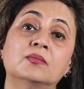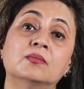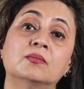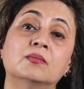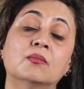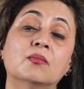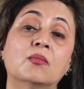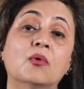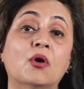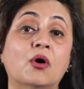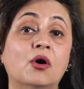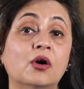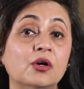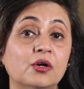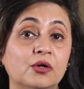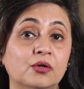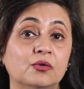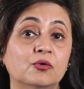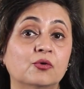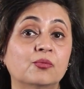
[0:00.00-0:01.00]

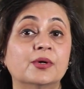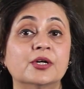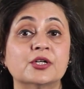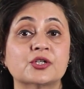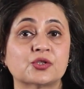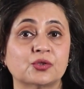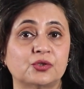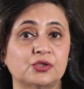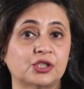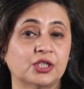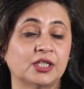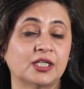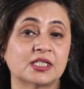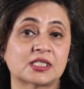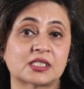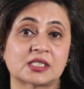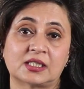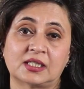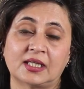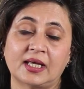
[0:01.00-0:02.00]
more uber
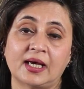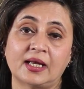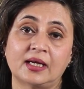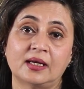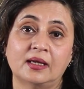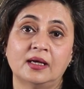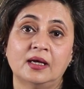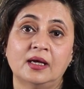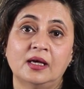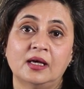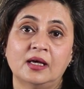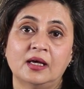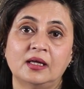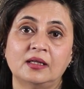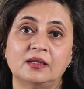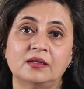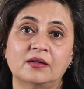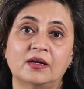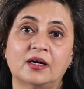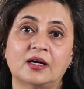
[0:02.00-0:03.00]
socialist than
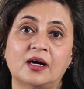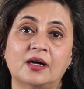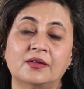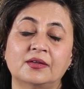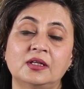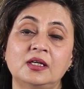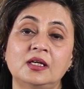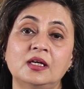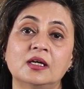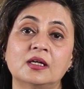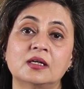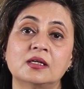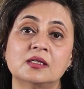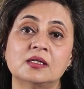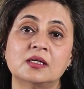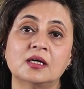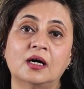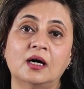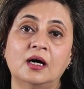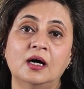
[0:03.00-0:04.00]
Indira Gandhi, and